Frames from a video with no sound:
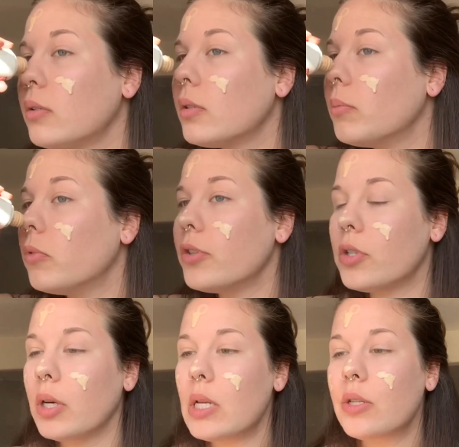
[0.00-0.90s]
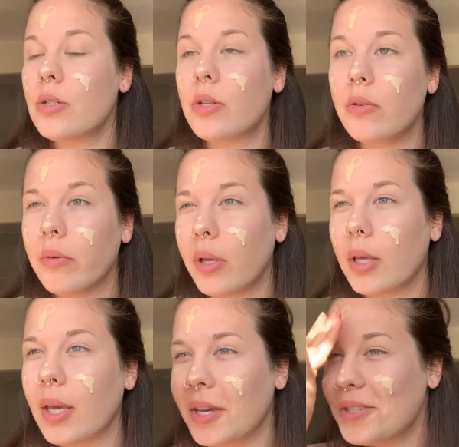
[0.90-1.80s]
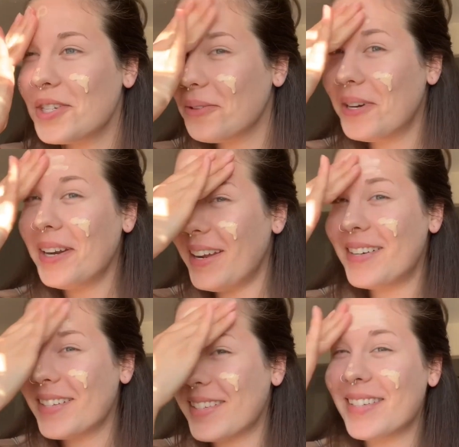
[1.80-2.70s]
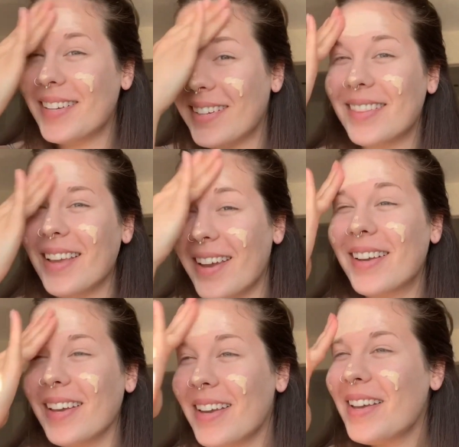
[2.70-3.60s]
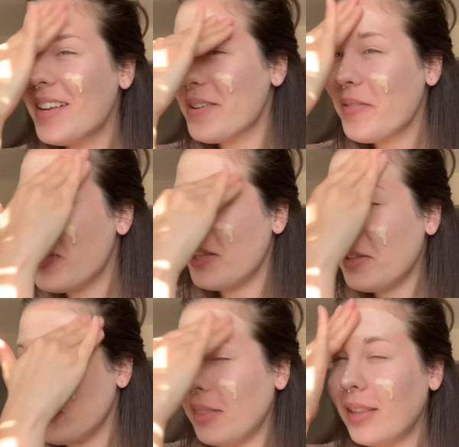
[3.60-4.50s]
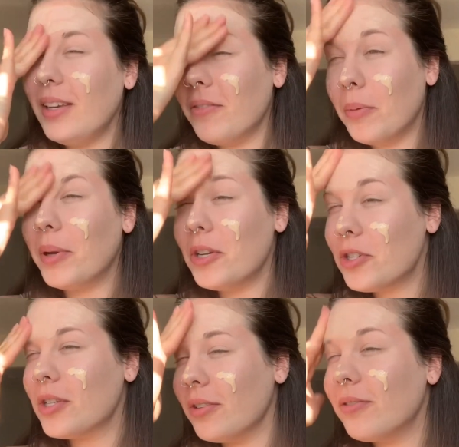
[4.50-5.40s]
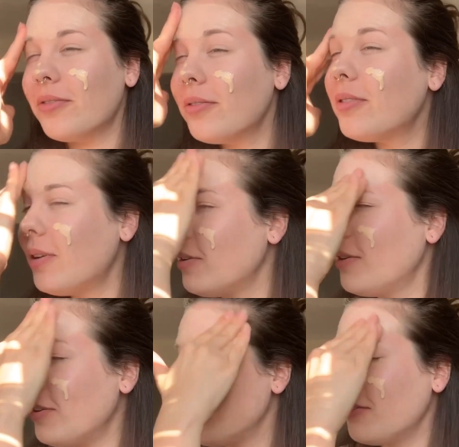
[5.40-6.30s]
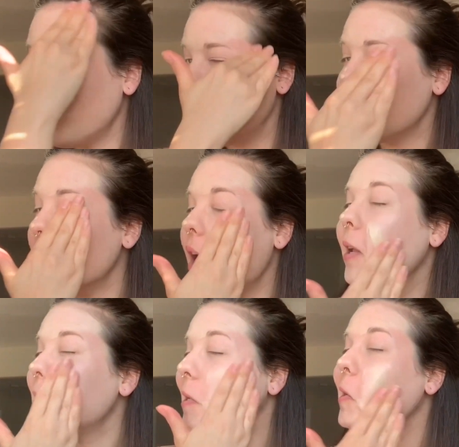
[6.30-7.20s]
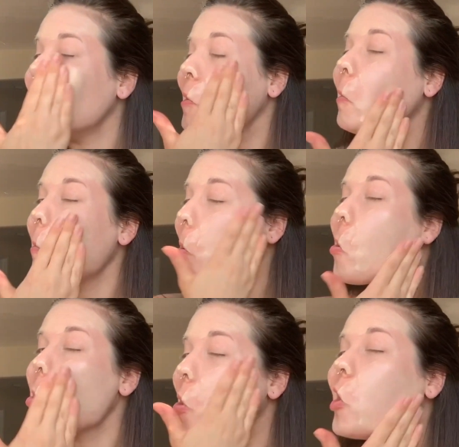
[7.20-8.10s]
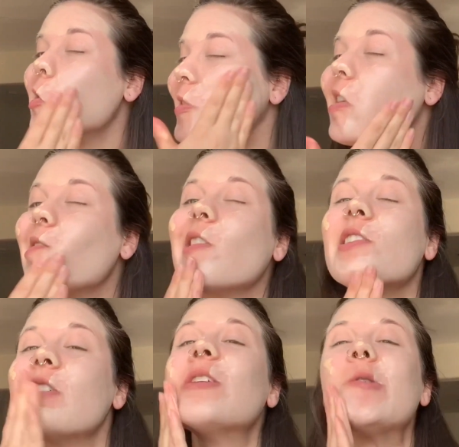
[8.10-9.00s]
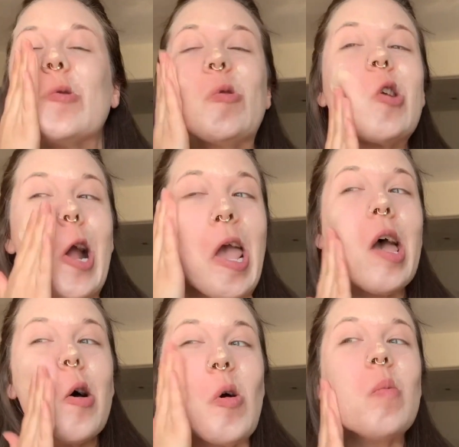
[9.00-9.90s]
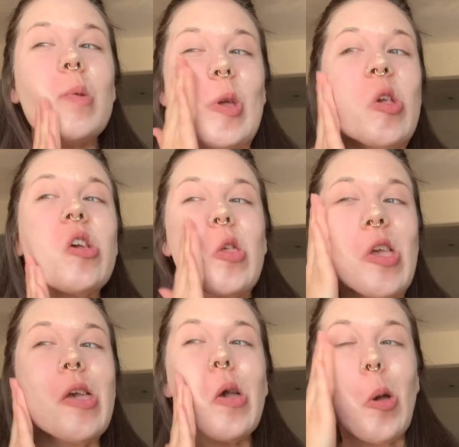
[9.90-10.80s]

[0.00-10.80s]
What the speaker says: moisturizers you really can't do what I just did and like leave a bunch of like dots on you, whereas like this doesn't dry out immediately.